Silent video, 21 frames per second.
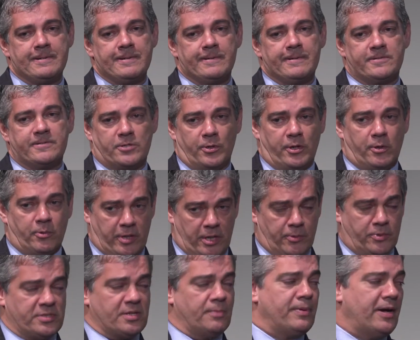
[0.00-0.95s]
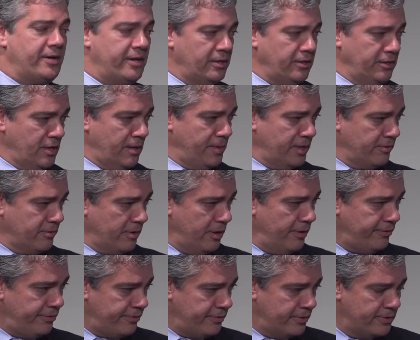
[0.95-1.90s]
So it was about economic
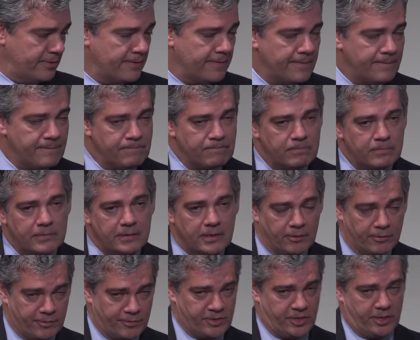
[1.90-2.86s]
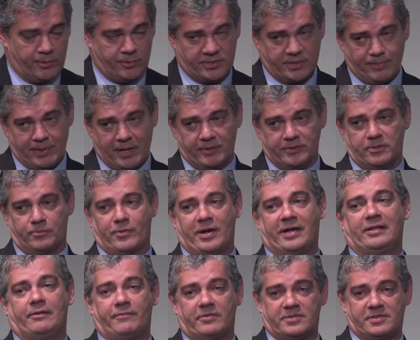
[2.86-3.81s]
growth, it was about the
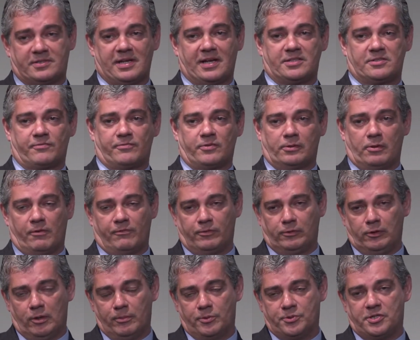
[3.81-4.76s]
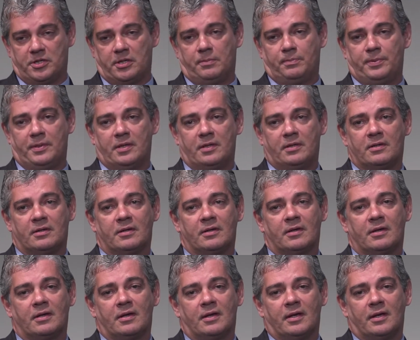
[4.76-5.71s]
relative size of global GDP,
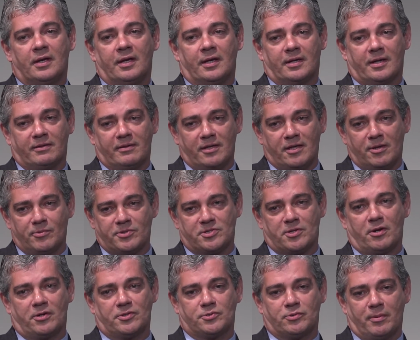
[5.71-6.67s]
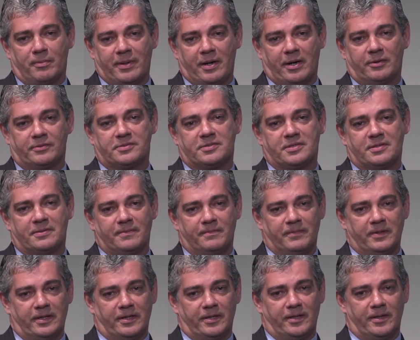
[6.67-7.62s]
And I think it was also about
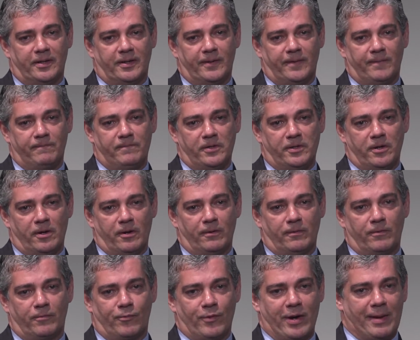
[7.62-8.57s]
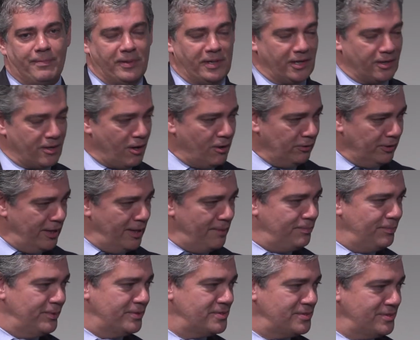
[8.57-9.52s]
wrapping it all up
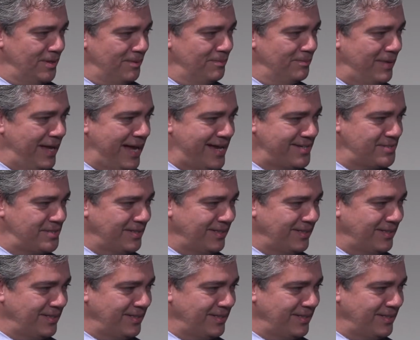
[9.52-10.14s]
with some asset